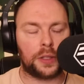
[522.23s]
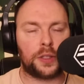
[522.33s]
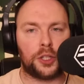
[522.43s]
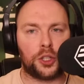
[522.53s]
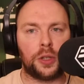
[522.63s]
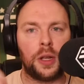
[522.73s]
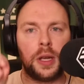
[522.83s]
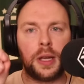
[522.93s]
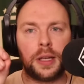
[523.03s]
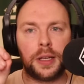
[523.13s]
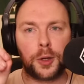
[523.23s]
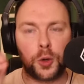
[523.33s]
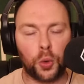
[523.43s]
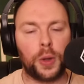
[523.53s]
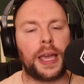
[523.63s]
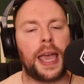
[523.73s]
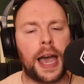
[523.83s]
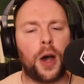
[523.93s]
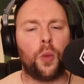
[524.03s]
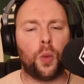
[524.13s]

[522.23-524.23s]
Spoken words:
decision calling it out.